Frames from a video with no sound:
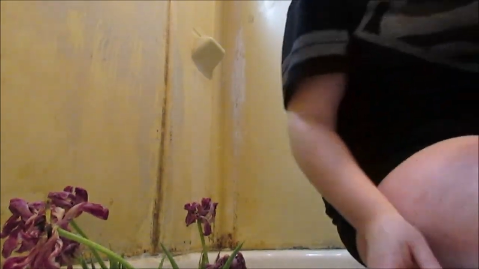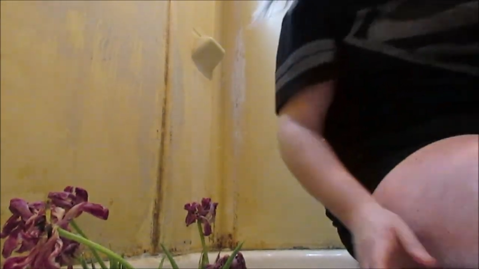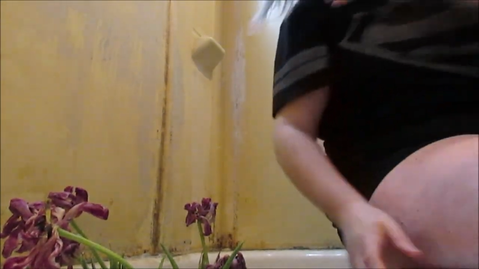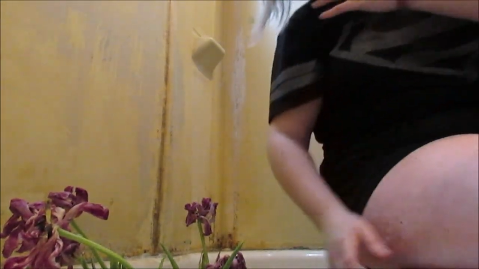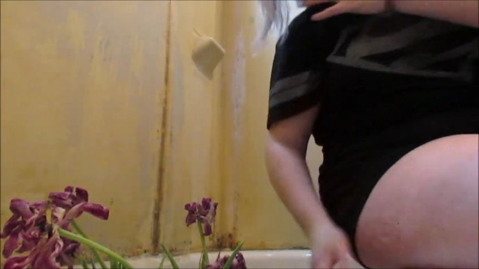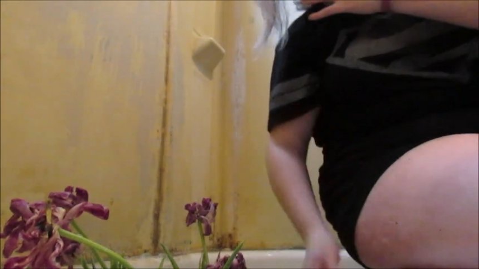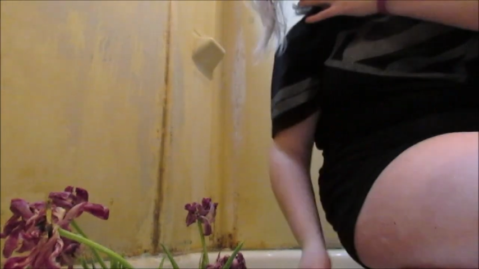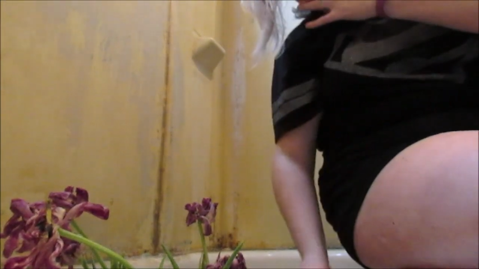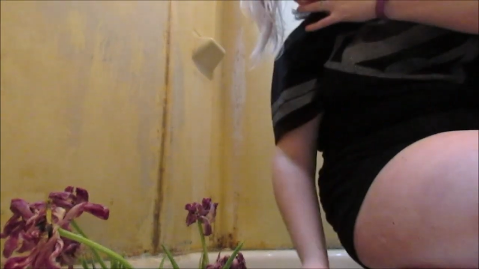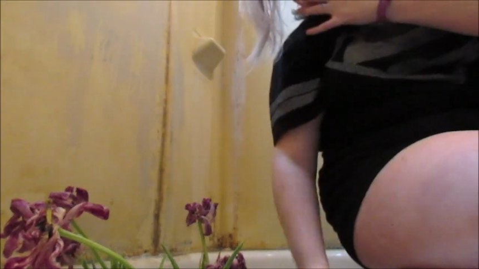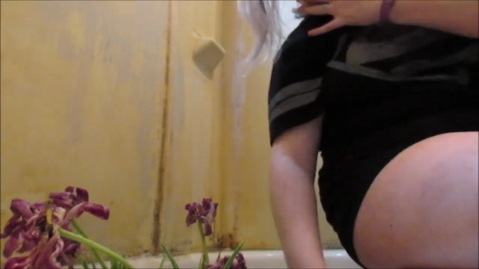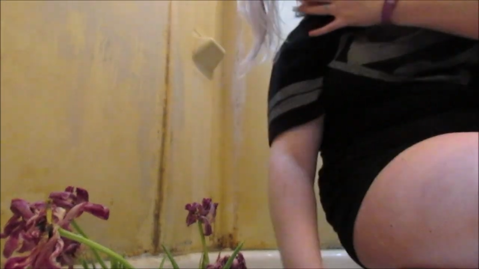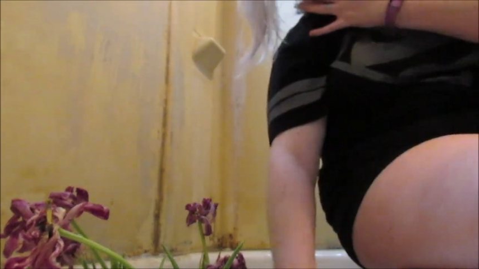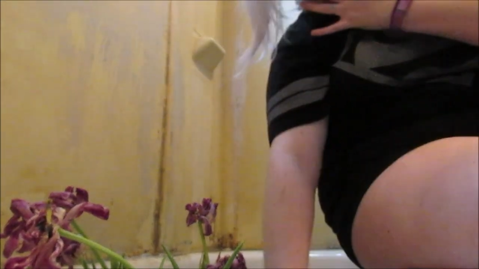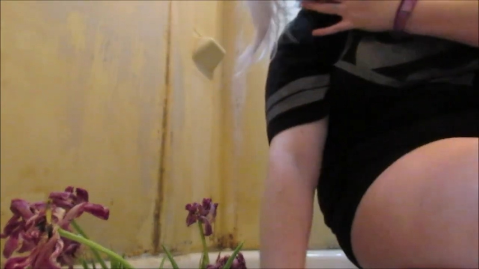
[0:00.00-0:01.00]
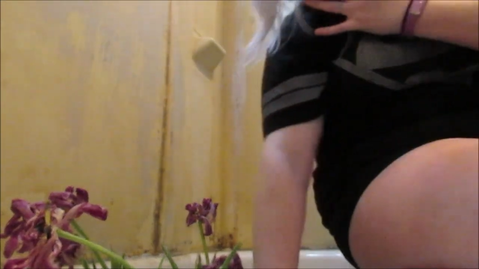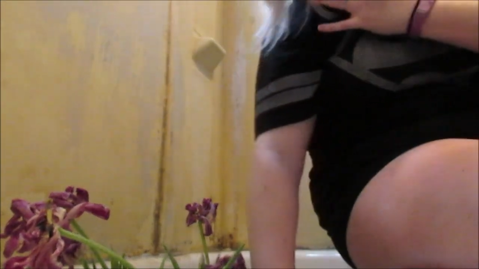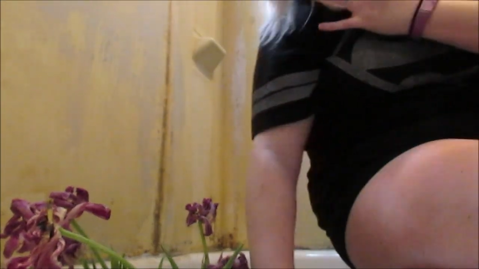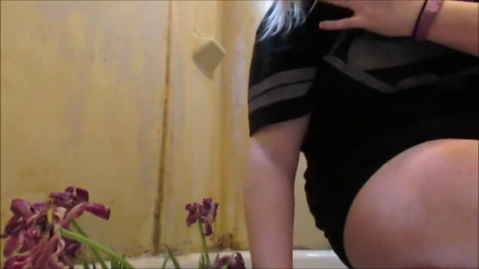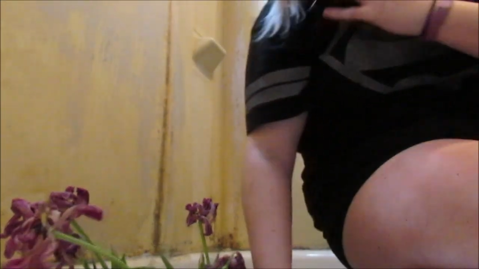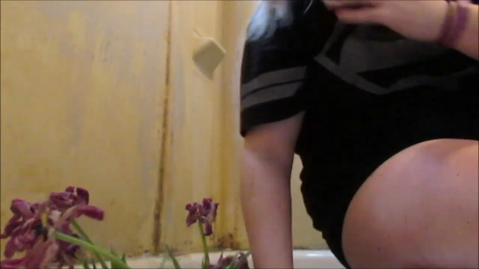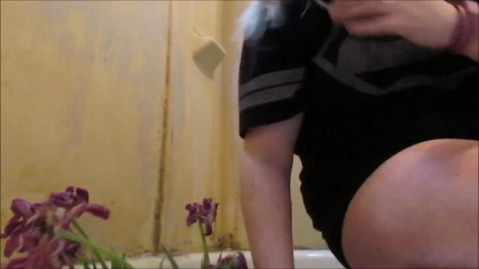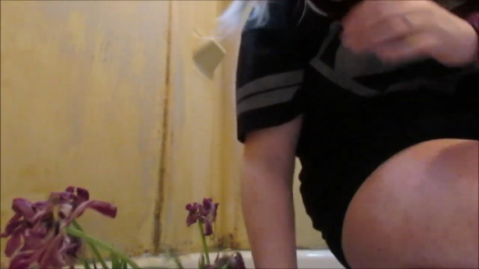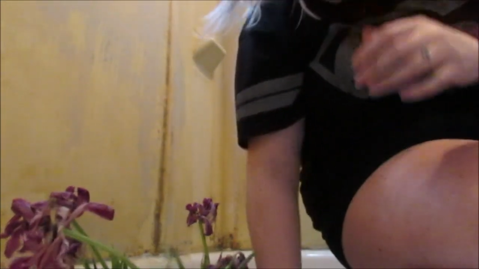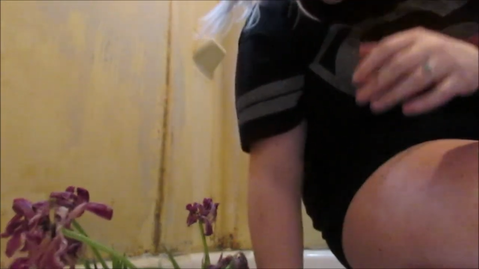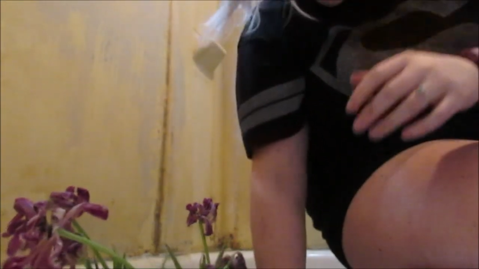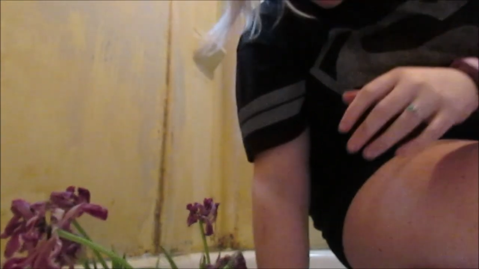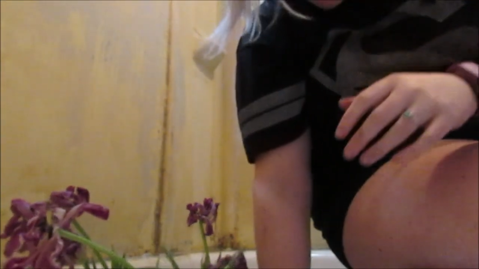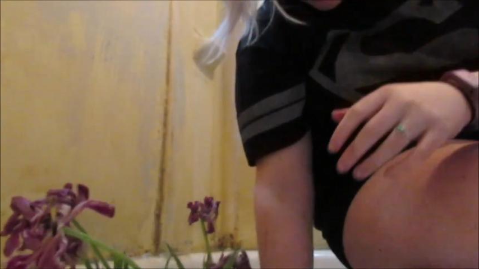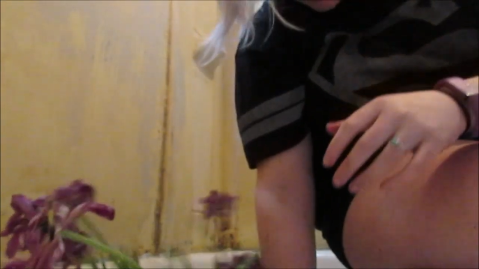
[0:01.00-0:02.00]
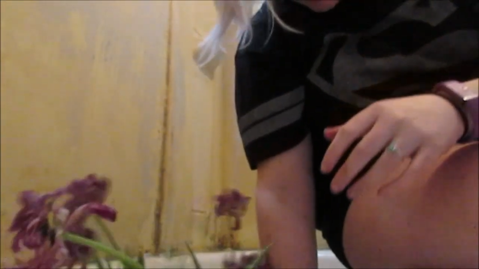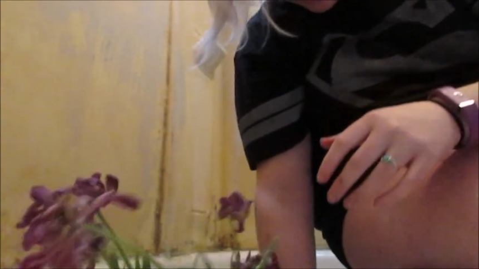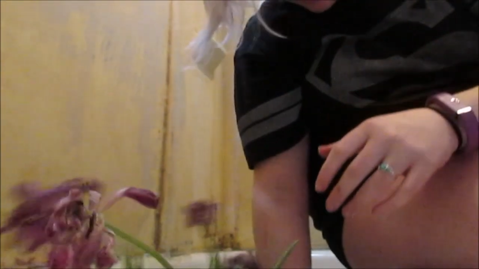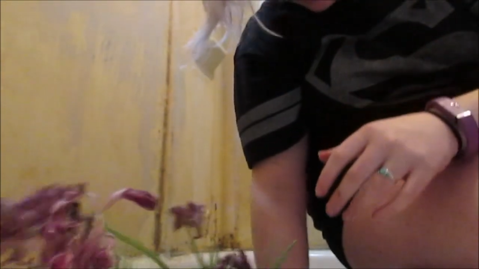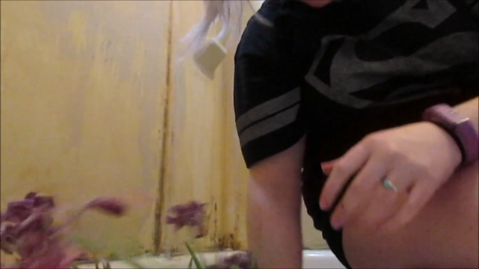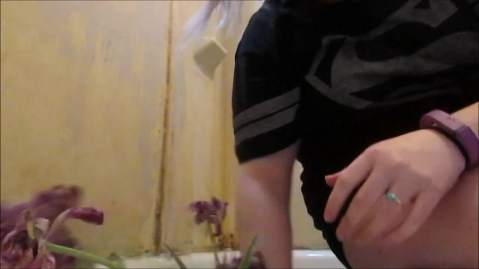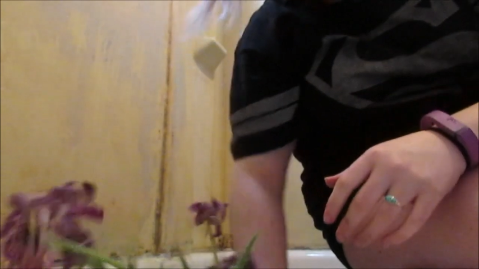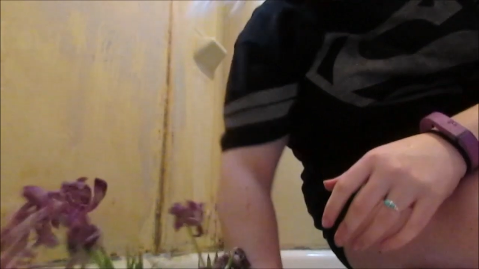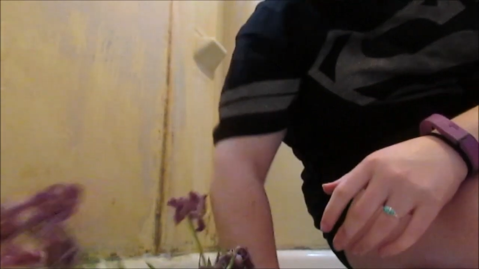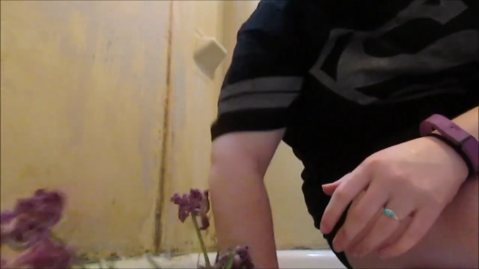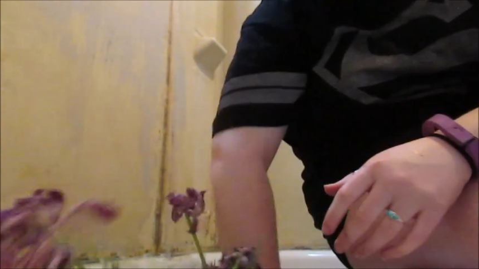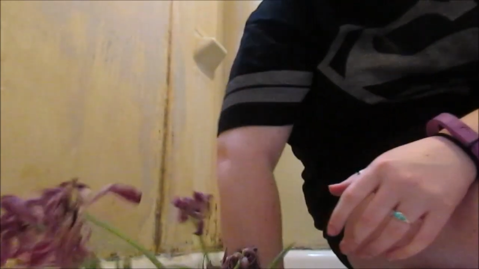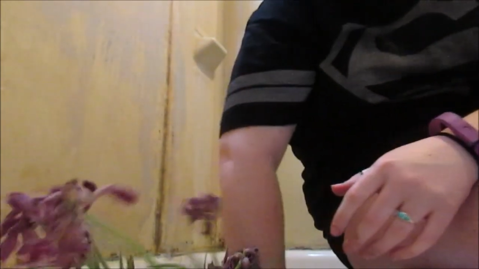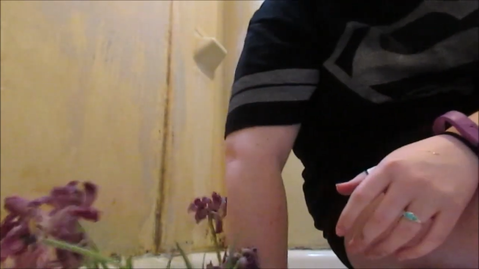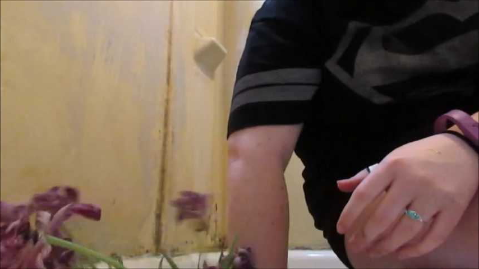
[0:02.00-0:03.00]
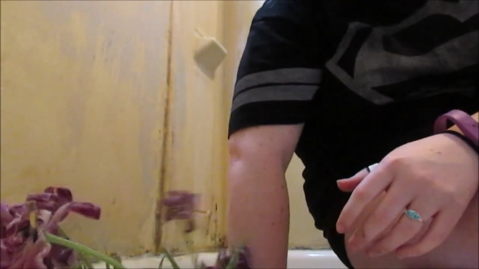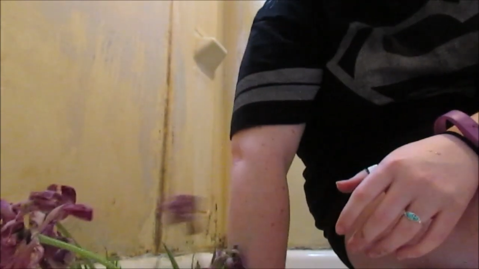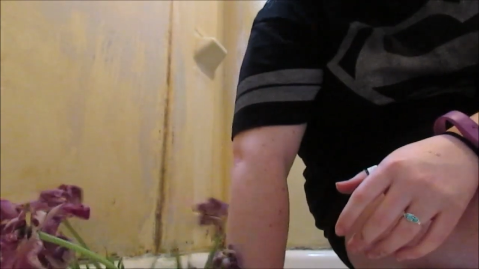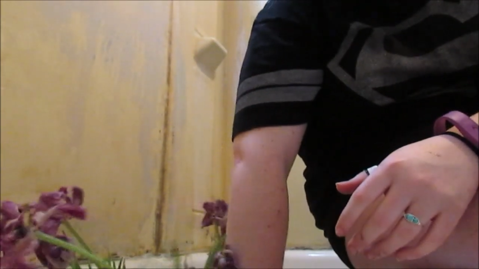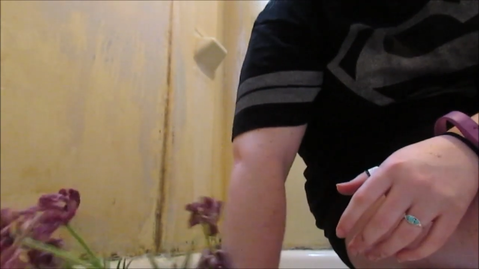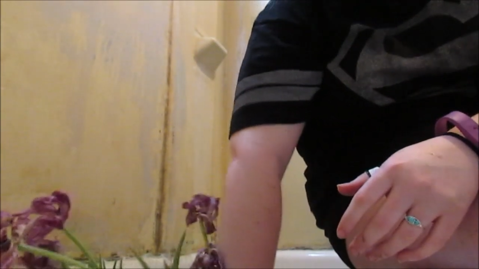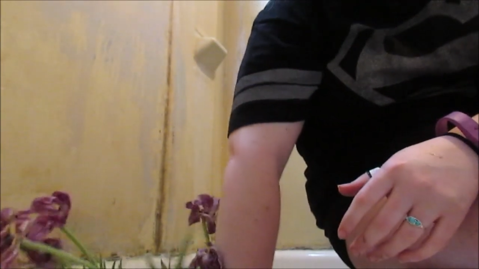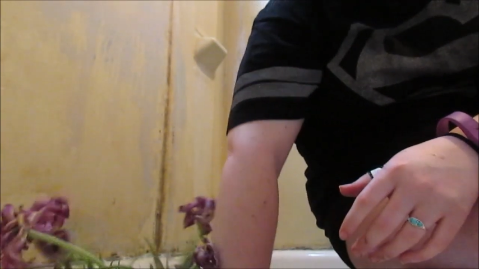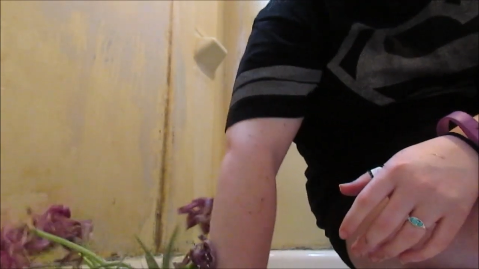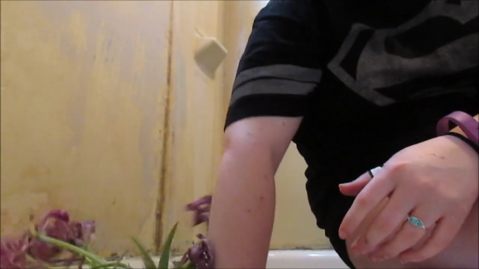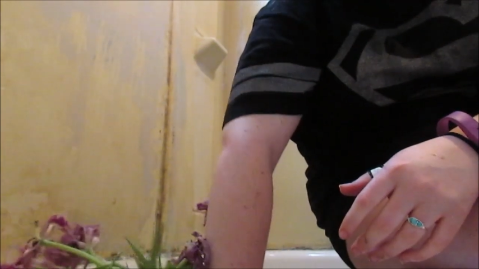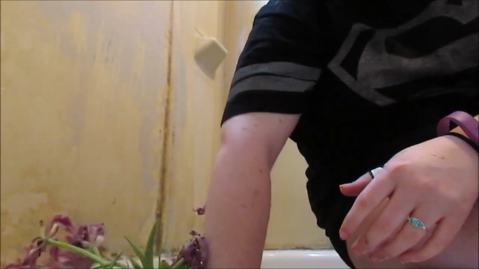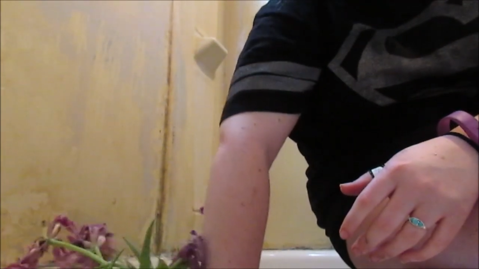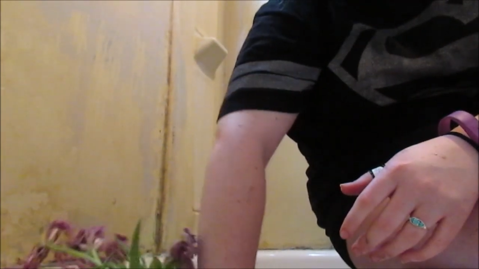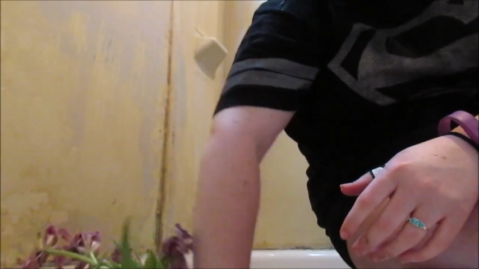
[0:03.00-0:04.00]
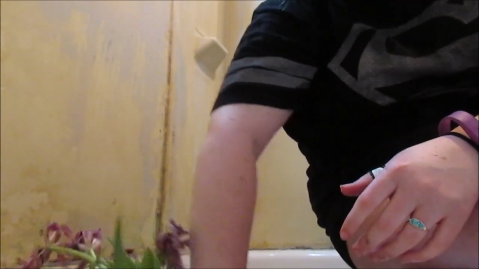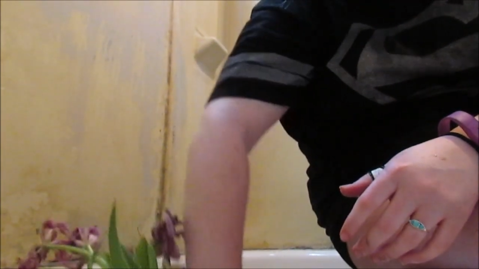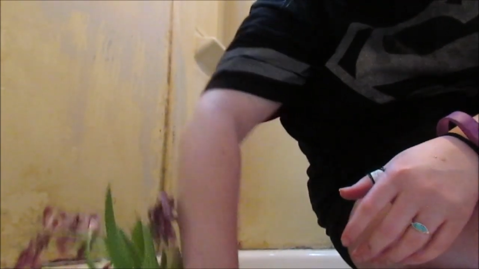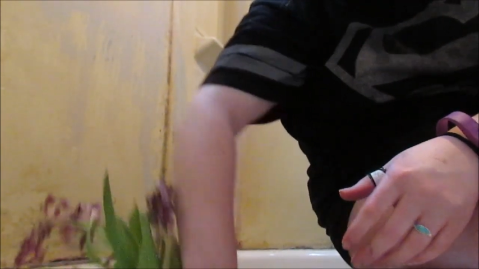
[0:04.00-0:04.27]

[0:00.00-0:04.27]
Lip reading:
[unreadable: no face in view]